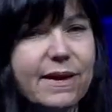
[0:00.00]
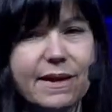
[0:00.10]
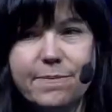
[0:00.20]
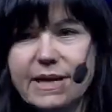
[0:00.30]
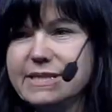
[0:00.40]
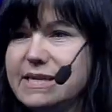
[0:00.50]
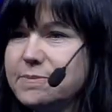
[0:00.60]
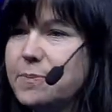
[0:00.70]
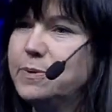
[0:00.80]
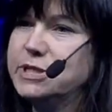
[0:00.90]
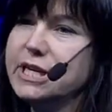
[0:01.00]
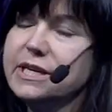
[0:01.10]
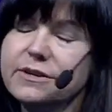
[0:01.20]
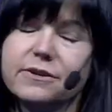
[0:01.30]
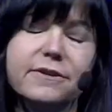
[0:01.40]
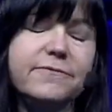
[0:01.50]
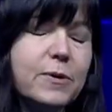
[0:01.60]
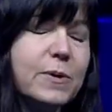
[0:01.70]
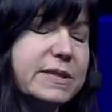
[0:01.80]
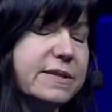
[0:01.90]
And my team in particular
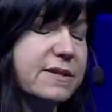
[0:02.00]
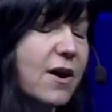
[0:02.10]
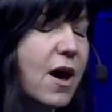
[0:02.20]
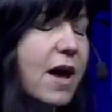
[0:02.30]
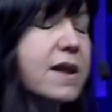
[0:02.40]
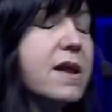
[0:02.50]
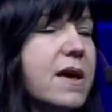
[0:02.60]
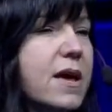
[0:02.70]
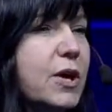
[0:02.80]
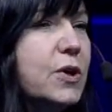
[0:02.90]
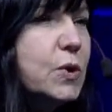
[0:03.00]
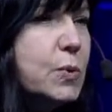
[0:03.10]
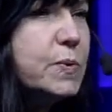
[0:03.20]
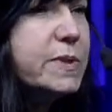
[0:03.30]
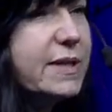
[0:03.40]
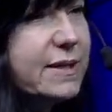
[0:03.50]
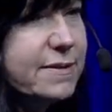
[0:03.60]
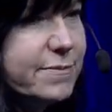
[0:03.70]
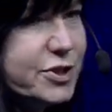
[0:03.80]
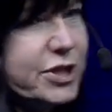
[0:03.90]
focuses on
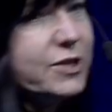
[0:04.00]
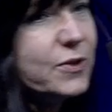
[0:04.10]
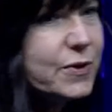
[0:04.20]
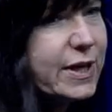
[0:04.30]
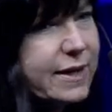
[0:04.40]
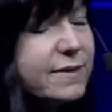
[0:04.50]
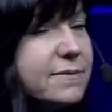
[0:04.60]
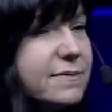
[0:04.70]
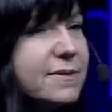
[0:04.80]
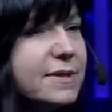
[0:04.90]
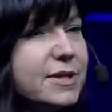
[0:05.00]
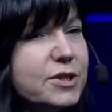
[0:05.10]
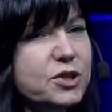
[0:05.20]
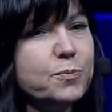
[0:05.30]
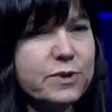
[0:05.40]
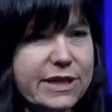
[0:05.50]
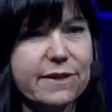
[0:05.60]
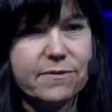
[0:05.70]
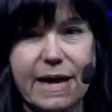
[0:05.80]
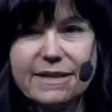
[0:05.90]
using machine learning to
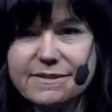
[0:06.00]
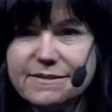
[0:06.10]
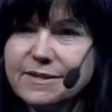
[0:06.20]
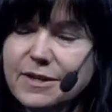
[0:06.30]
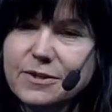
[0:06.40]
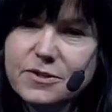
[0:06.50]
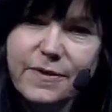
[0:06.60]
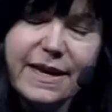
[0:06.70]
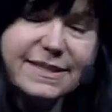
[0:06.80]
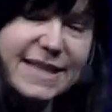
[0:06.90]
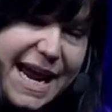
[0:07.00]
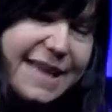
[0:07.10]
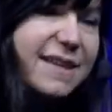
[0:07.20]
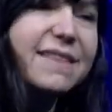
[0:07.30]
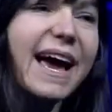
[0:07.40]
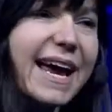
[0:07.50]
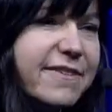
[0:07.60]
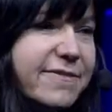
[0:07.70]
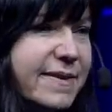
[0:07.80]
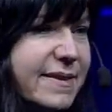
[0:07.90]
predict threats. So that day in the
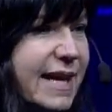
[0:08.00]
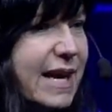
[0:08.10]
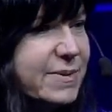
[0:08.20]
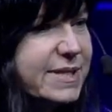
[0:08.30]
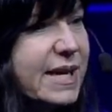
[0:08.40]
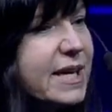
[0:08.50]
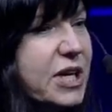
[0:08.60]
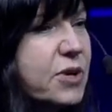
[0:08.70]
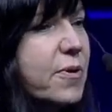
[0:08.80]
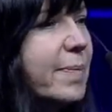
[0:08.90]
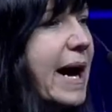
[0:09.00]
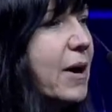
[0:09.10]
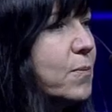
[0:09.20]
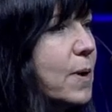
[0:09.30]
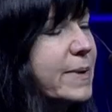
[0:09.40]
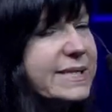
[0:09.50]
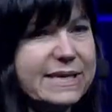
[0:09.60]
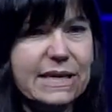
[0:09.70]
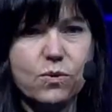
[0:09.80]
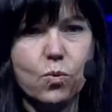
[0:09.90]
life that I was telling you about, where we
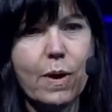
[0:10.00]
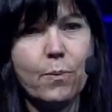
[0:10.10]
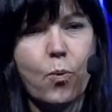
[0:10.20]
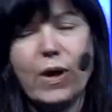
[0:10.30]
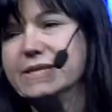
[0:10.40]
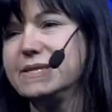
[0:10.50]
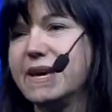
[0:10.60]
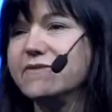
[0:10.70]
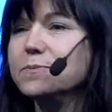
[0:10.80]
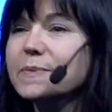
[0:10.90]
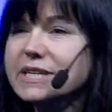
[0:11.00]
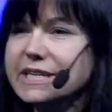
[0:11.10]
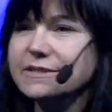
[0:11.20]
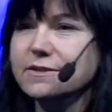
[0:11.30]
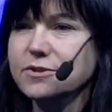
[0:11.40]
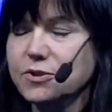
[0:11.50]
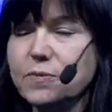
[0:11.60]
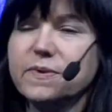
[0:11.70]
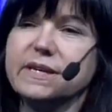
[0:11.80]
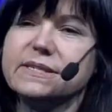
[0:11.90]
see 1.7 million
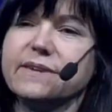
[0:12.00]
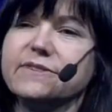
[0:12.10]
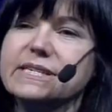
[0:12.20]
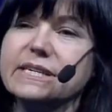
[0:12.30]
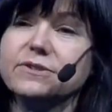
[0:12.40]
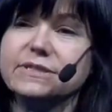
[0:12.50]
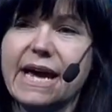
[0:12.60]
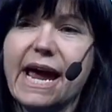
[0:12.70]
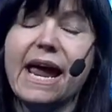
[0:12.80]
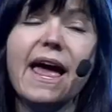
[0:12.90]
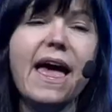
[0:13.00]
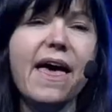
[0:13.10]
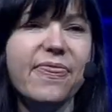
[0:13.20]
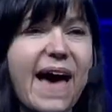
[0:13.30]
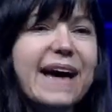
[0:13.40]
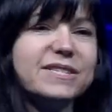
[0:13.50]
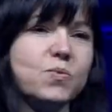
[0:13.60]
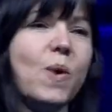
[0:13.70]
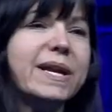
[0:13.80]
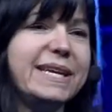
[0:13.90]
new things every single day, that's
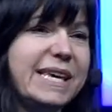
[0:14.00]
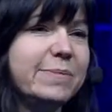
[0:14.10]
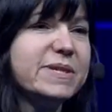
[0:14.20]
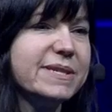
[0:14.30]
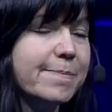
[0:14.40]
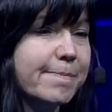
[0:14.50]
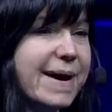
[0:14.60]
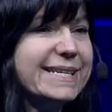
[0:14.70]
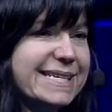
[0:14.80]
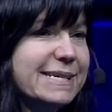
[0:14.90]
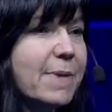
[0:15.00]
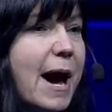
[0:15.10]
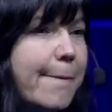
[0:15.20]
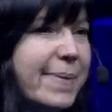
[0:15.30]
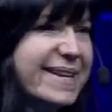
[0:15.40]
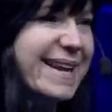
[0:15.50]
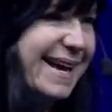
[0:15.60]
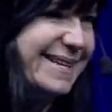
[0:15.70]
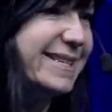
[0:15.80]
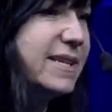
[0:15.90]
what keeps my team up at
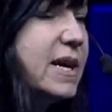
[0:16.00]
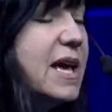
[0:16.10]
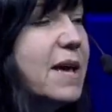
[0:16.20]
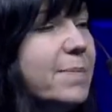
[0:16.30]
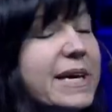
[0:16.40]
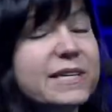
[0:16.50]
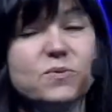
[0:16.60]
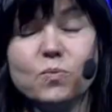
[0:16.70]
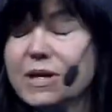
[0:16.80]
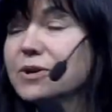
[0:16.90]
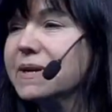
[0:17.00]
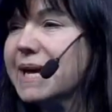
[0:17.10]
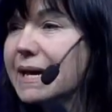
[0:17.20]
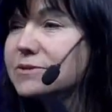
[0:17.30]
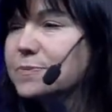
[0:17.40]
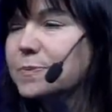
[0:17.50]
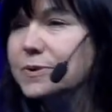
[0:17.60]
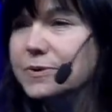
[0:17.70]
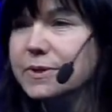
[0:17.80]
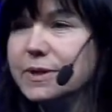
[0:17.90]
night, because we are
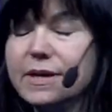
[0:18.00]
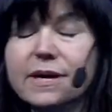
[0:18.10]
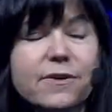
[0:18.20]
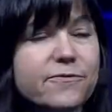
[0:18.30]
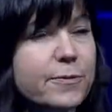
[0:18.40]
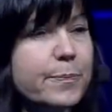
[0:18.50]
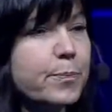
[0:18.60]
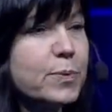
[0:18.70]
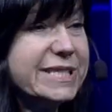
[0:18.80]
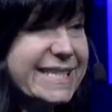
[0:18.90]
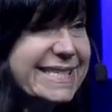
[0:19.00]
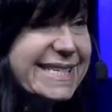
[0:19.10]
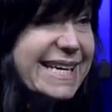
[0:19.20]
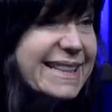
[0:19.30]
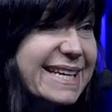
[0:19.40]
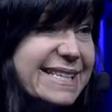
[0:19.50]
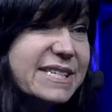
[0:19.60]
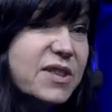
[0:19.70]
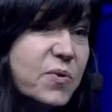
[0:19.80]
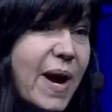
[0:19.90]
accountable for predicting that it's
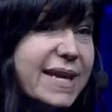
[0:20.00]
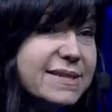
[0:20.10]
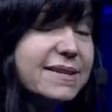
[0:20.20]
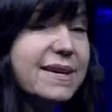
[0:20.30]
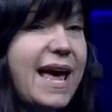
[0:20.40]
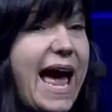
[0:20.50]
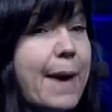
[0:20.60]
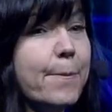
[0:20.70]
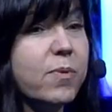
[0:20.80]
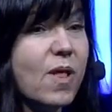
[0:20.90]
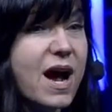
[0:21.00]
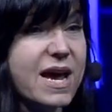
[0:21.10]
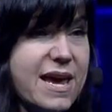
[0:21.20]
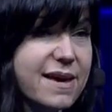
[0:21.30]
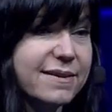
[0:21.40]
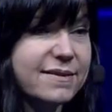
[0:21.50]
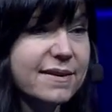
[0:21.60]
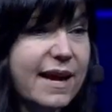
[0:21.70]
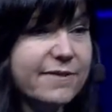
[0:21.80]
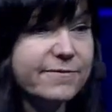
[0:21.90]
a threat and blocking it
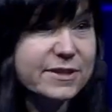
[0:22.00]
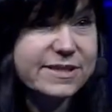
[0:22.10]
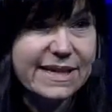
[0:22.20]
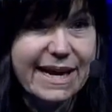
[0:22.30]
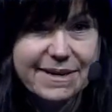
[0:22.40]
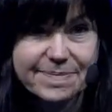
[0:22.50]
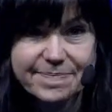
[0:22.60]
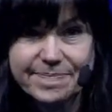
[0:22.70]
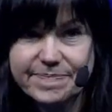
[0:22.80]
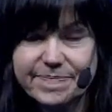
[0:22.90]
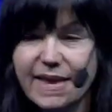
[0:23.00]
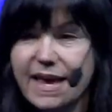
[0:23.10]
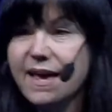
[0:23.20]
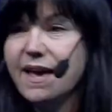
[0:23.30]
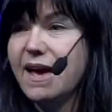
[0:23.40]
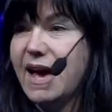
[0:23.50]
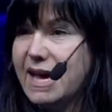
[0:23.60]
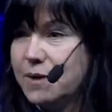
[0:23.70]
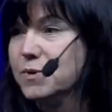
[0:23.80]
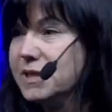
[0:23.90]
at first sight.
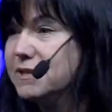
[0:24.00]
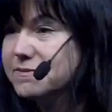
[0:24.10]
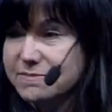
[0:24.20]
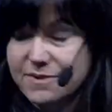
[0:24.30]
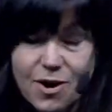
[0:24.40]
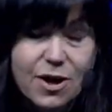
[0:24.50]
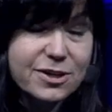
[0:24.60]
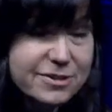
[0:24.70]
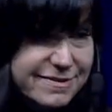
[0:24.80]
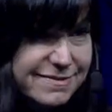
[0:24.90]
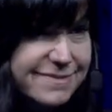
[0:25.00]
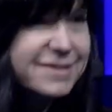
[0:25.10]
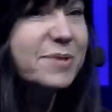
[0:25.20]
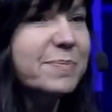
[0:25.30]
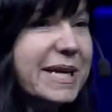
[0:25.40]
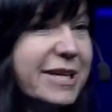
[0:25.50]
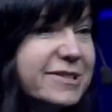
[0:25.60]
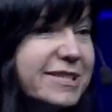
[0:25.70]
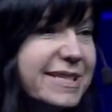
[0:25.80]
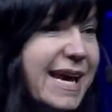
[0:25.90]
And I'm really honored to be
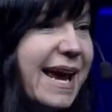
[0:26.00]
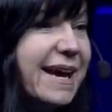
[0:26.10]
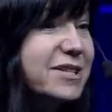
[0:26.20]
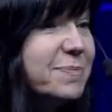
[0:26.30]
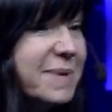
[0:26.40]
here today, to